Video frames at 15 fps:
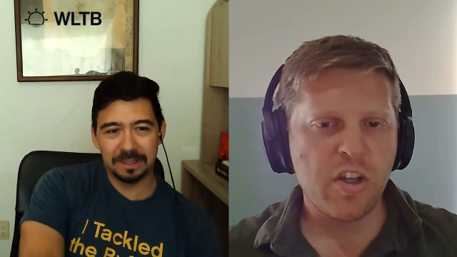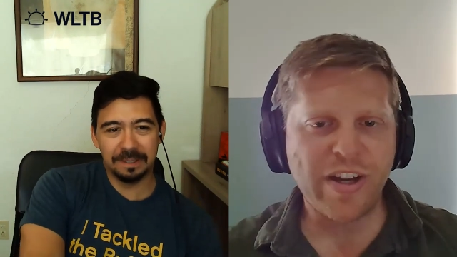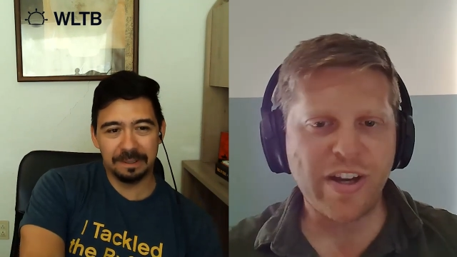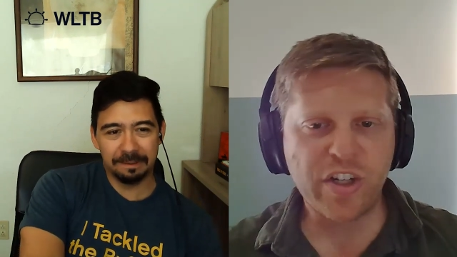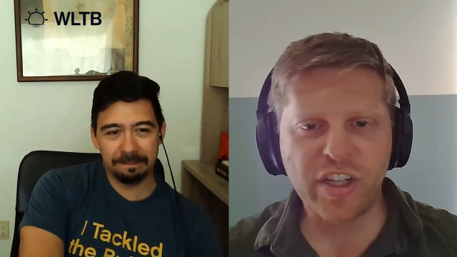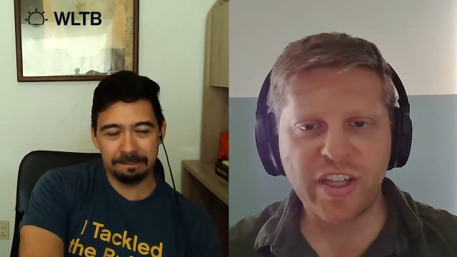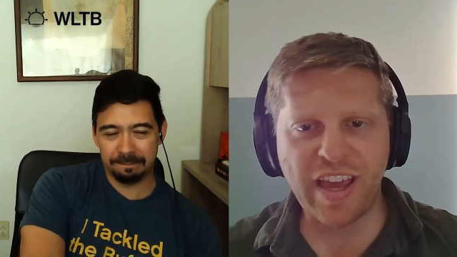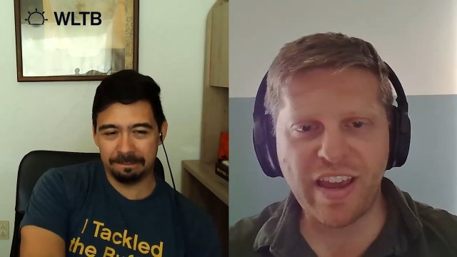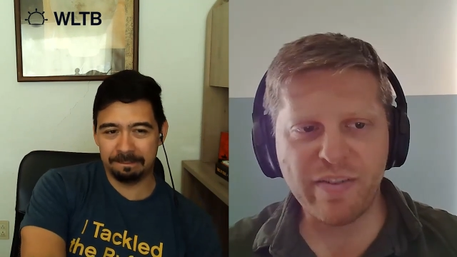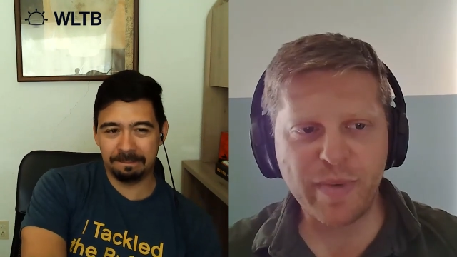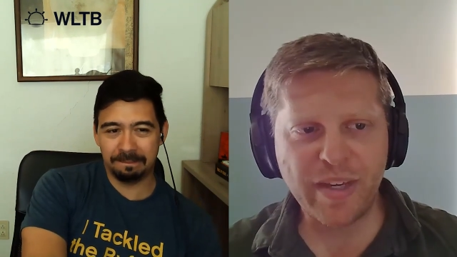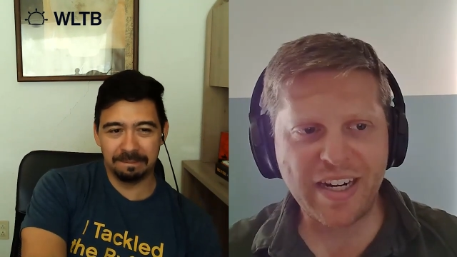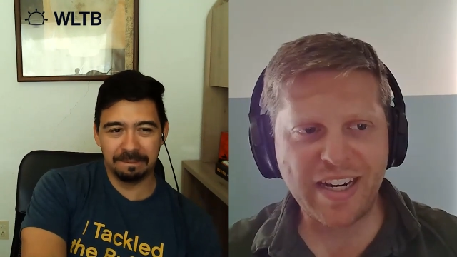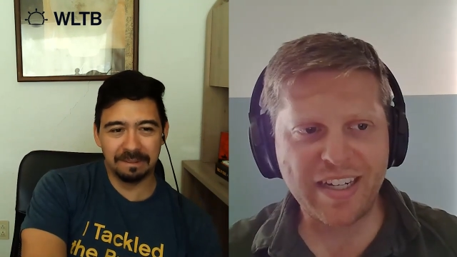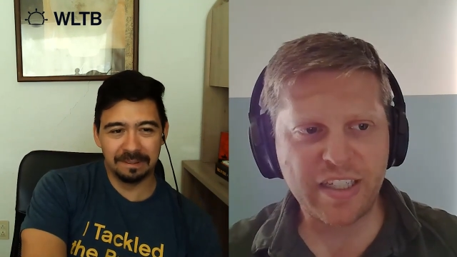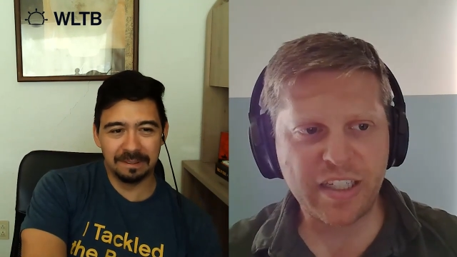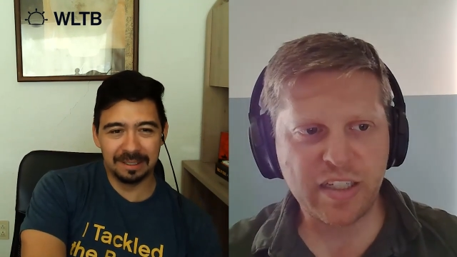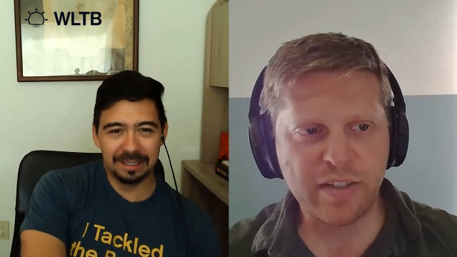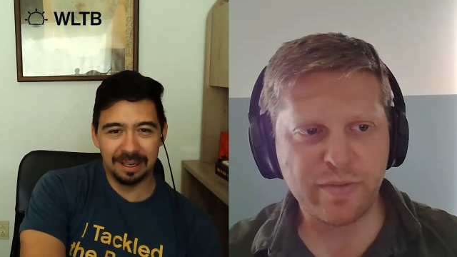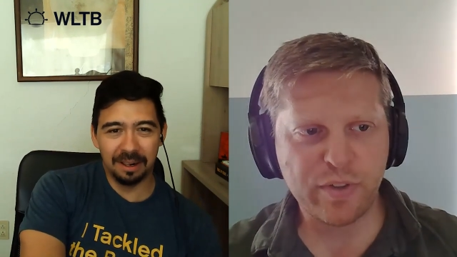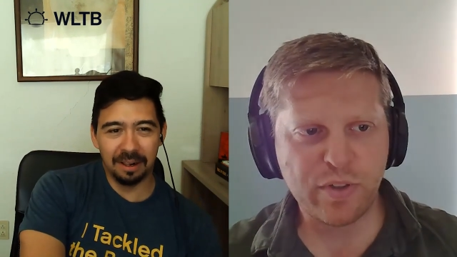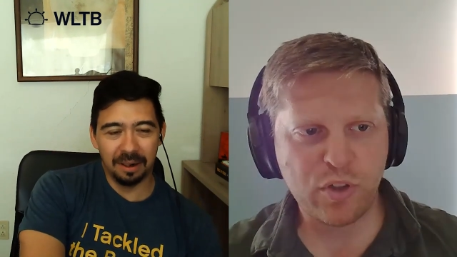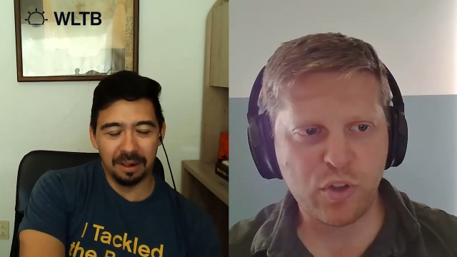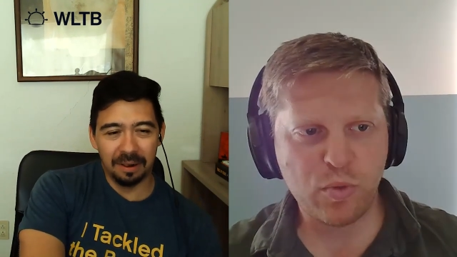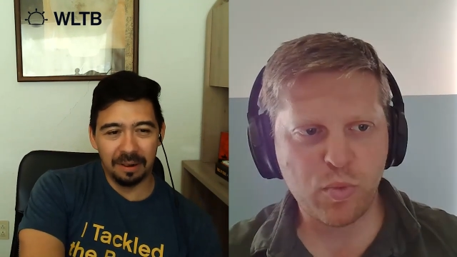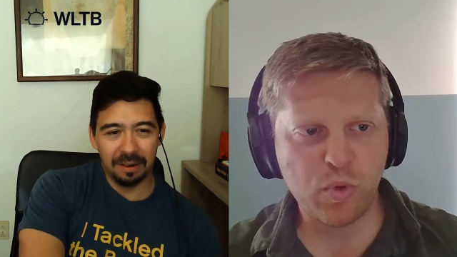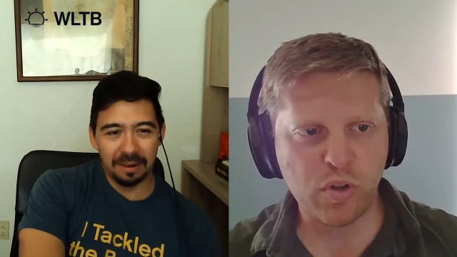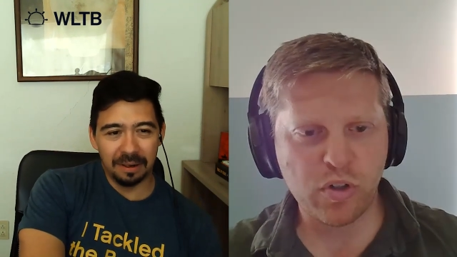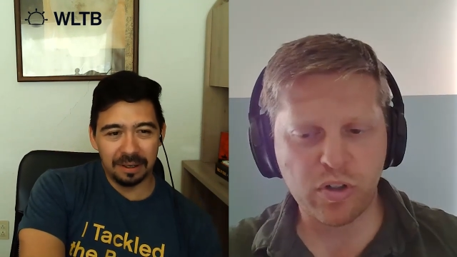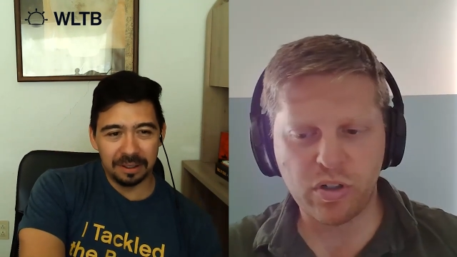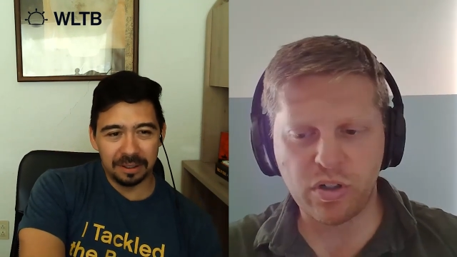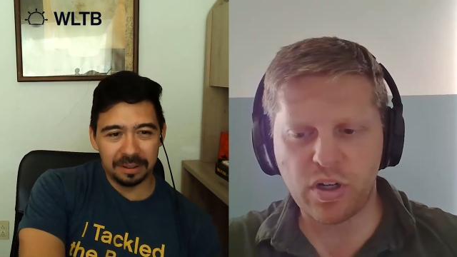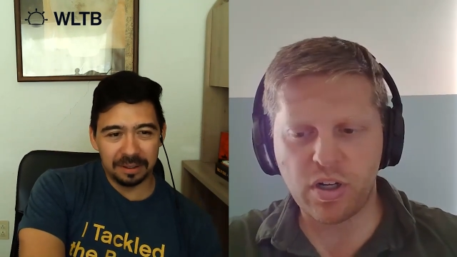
Speaker 1: You actually gave me an idea for two more